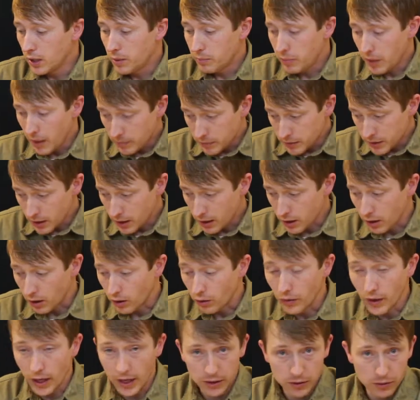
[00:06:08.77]

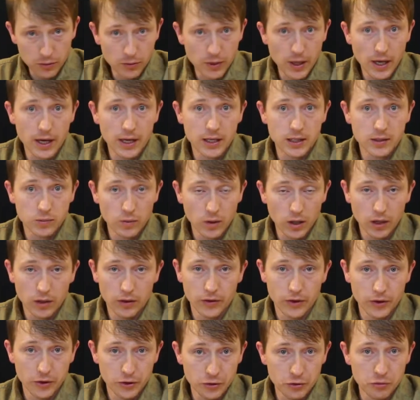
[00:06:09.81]
PepsiCo, they do that as well in
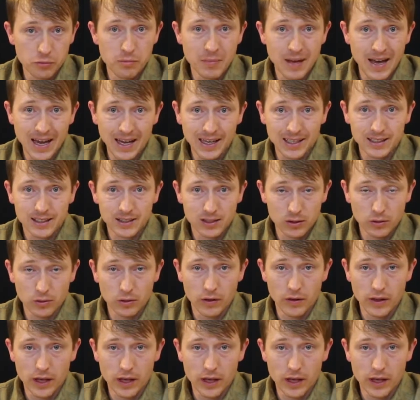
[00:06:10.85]
their new Max soda.